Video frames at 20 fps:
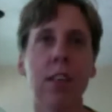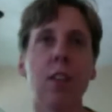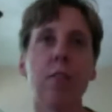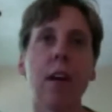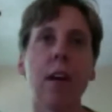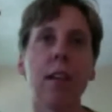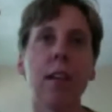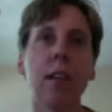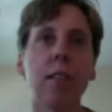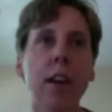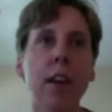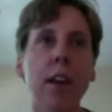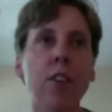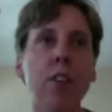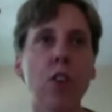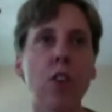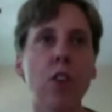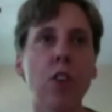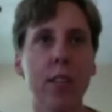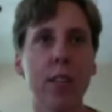that light
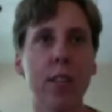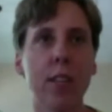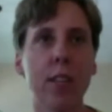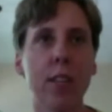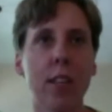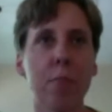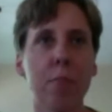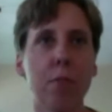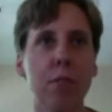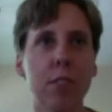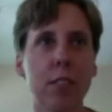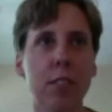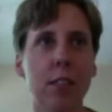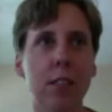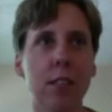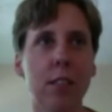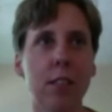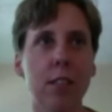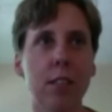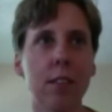going to that
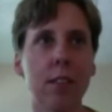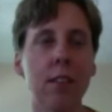person,